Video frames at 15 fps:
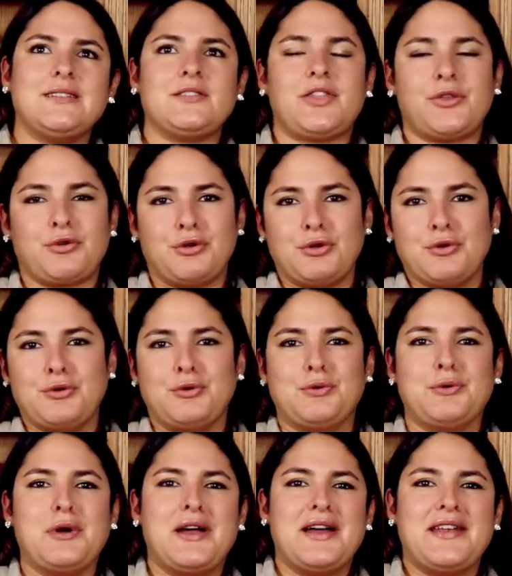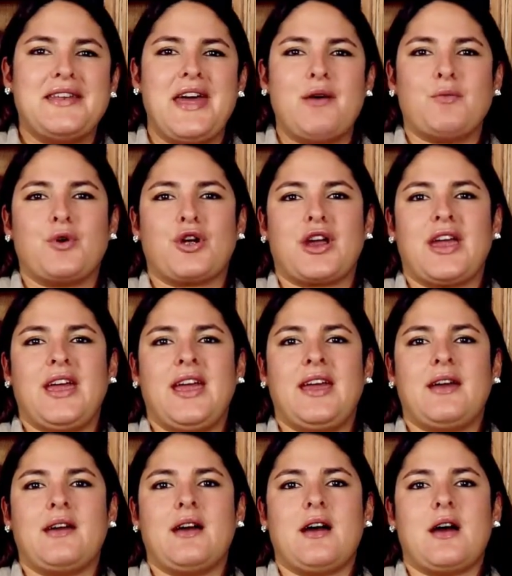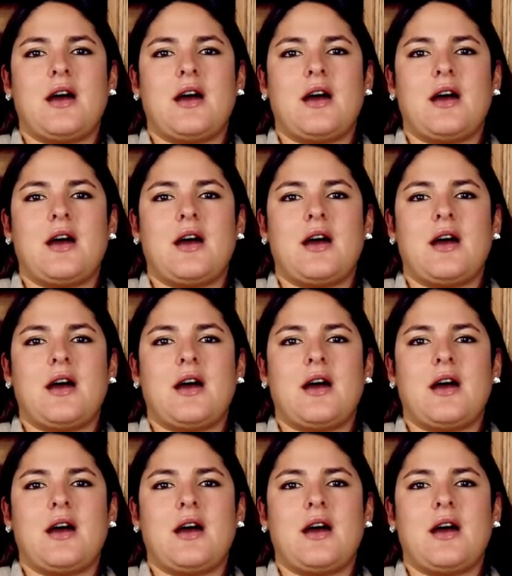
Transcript: through networking,